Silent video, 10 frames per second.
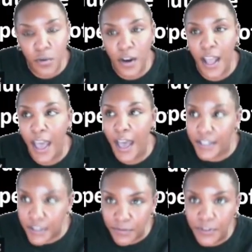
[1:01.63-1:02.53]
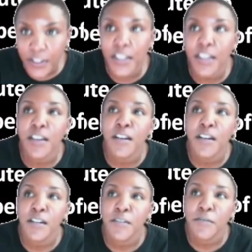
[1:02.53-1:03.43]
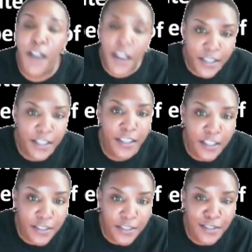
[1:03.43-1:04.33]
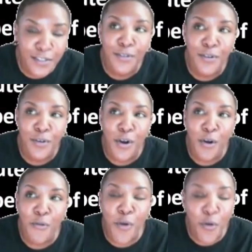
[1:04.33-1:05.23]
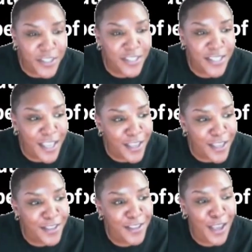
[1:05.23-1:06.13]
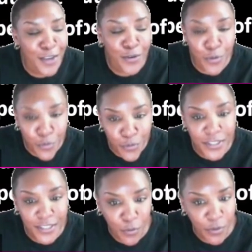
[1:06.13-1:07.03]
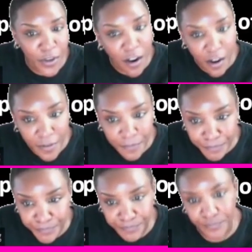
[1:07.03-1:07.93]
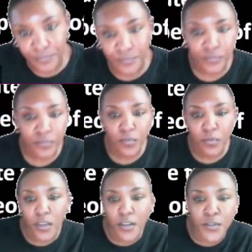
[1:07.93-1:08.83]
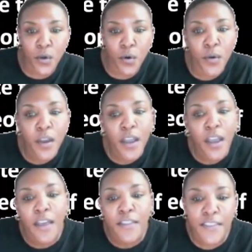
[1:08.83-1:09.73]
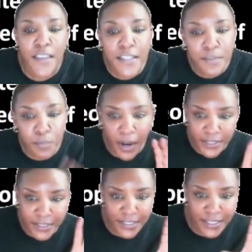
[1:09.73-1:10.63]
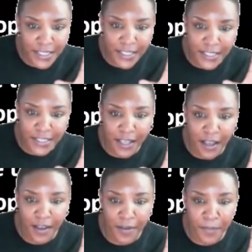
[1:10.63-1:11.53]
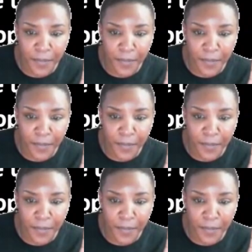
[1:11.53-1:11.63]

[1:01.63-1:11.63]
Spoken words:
then you are actively fighting against what we say and who we say we are. So this practice is